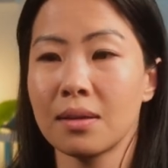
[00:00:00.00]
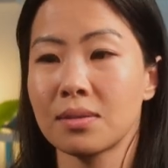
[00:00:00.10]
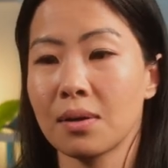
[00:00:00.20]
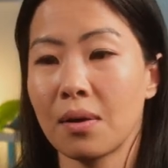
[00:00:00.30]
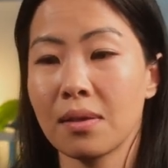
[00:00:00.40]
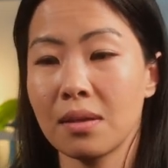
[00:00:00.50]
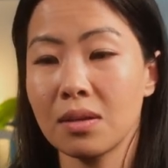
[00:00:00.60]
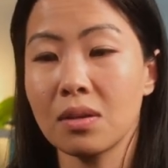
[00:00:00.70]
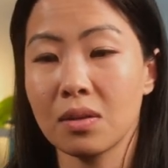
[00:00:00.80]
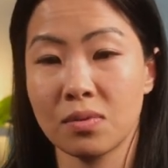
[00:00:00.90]
So I
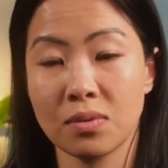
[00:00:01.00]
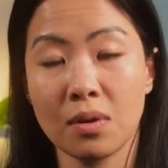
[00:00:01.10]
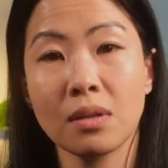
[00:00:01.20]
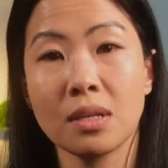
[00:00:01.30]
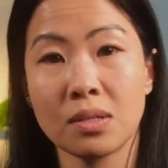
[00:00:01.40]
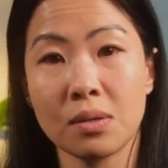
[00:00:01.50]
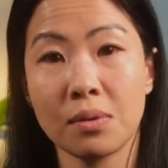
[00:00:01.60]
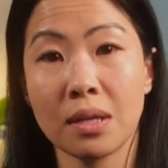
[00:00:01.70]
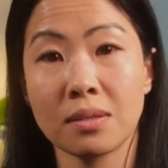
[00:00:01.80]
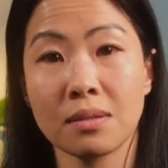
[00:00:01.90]
think you can certainly still
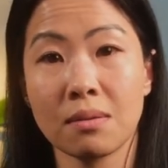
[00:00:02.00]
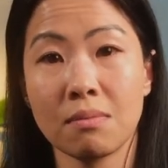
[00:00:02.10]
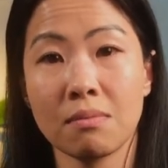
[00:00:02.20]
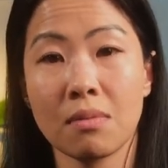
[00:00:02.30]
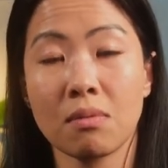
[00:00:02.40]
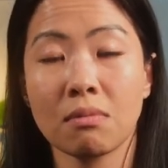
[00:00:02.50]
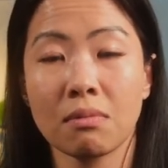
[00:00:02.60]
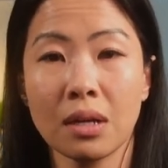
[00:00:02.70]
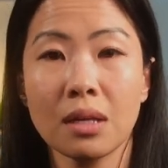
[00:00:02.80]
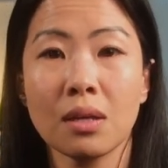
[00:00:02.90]
get some
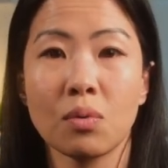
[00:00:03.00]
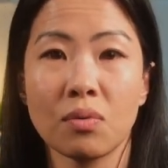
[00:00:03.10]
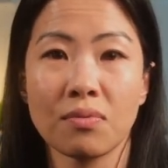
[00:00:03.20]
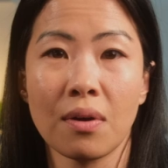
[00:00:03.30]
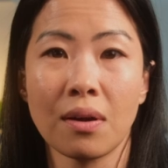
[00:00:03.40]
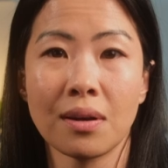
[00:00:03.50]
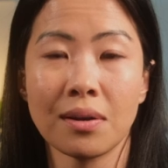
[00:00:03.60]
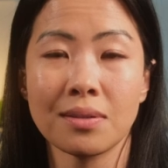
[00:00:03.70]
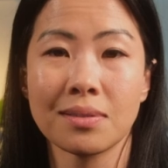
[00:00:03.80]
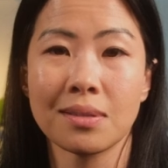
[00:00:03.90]
really good
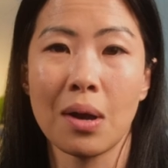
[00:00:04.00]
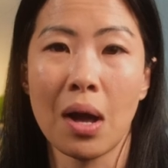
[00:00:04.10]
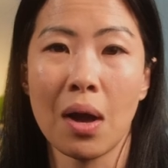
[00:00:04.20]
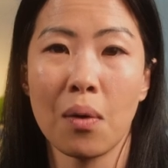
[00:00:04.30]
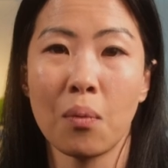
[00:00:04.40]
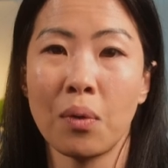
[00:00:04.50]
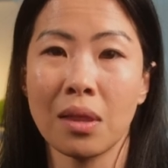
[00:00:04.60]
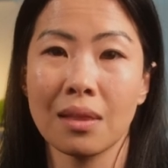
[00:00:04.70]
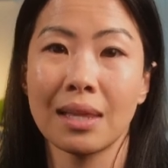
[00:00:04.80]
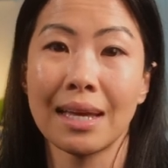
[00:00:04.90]
photos
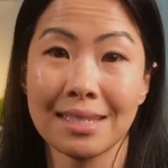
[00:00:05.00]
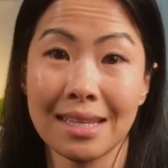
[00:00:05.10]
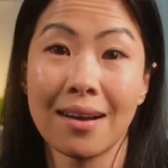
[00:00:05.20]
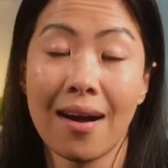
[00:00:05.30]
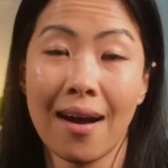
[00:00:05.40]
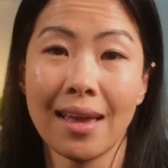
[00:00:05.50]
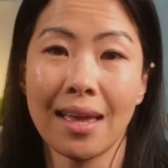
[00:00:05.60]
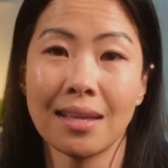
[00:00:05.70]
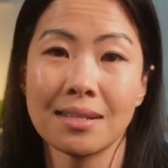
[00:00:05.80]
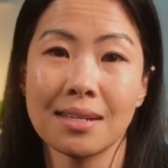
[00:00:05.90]
with less than
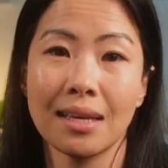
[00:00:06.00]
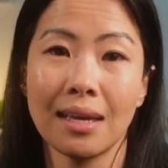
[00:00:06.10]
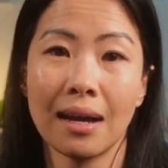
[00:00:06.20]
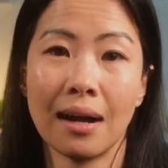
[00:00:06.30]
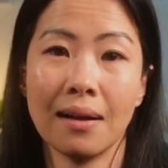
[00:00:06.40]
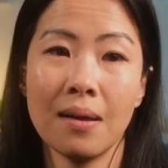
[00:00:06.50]
high-end gear.